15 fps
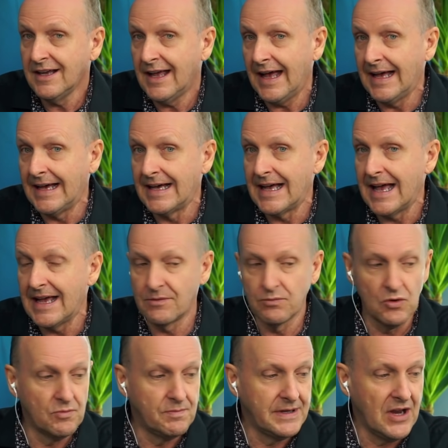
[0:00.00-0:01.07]
And
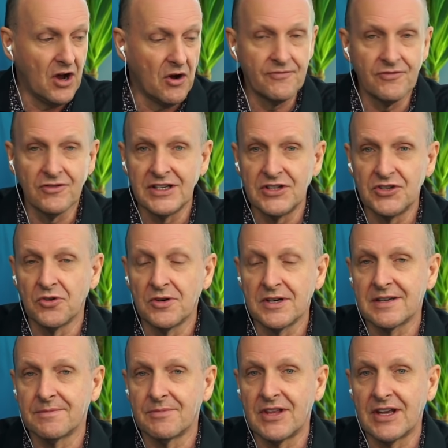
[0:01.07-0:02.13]
we'll be hopefully enjoying
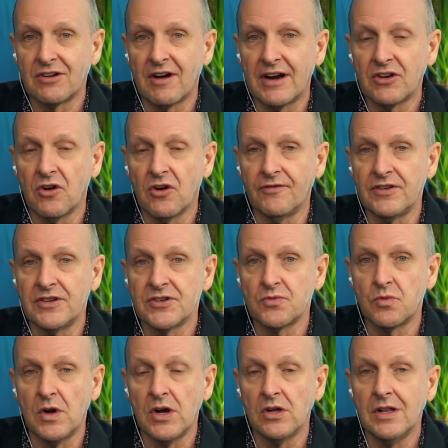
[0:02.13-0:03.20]
some of their great coffee as
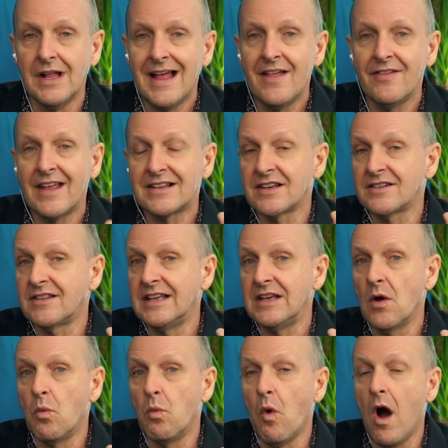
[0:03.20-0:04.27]
well. That's at the
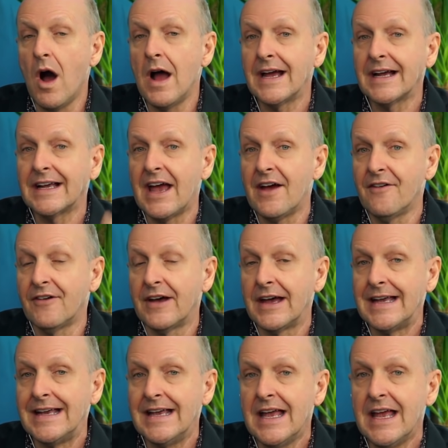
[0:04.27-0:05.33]
Waya
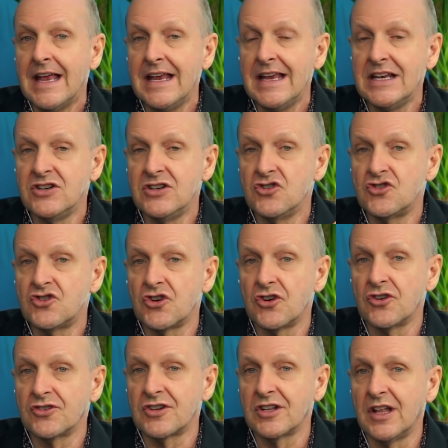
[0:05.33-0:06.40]
Cafe in
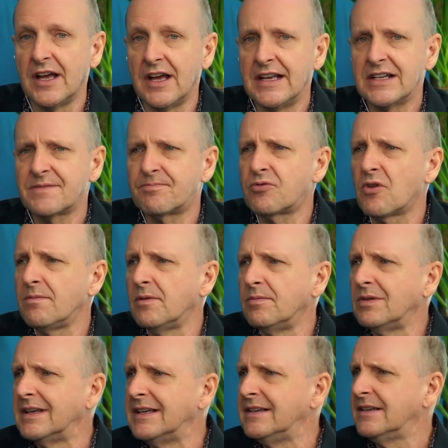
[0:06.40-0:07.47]
Chiang Mai. It's
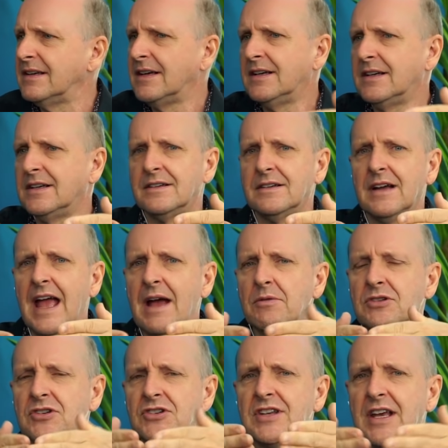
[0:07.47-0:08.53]
probably, how
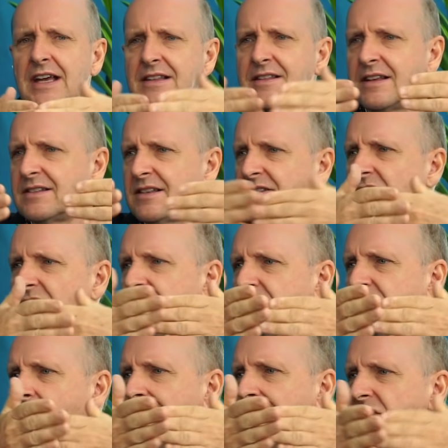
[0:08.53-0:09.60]
would you say it, the
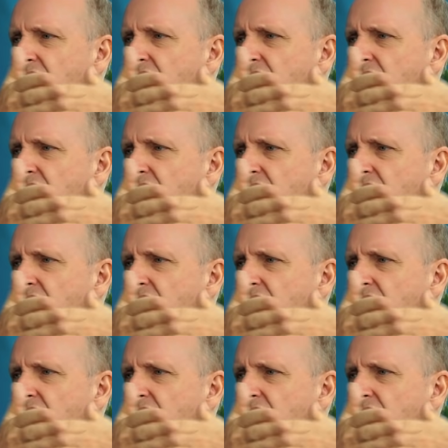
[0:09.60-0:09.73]
main